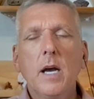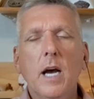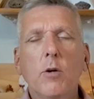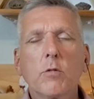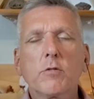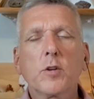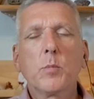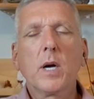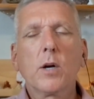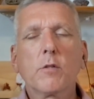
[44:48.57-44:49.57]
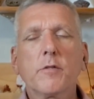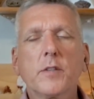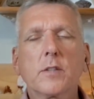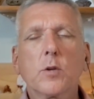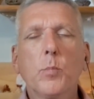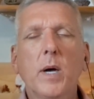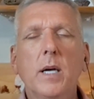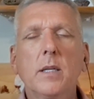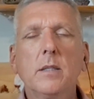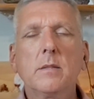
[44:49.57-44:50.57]
out from our physical
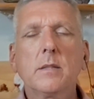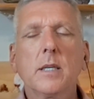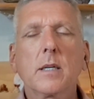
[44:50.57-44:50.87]
bodies,